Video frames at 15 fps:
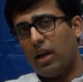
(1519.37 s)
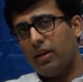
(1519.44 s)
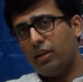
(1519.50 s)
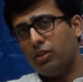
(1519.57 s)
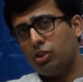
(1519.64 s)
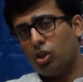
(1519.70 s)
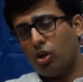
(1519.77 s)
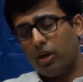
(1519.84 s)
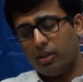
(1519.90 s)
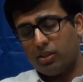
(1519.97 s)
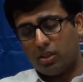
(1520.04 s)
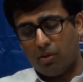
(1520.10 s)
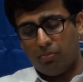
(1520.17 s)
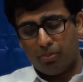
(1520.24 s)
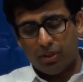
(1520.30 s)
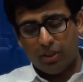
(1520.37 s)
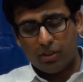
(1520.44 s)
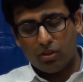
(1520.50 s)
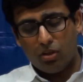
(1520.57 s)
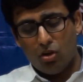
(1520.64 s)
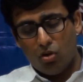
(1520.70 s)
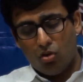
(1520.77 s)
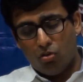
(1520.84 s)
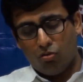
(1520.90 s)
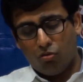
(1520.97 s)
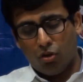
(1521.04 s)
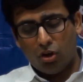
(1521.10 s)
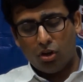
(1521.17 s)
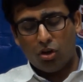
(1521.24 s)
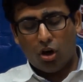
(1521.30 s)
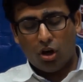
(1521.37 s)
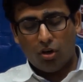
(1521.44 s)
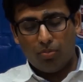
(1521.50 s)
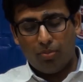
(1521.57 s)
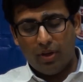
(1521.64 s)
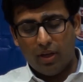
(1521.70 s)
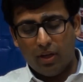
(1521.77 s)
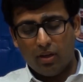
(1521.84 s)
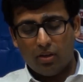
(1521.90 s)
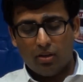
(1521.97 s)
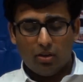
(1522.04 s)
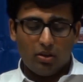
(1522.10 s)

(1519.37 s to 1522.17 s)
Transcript: and insurance companies would not be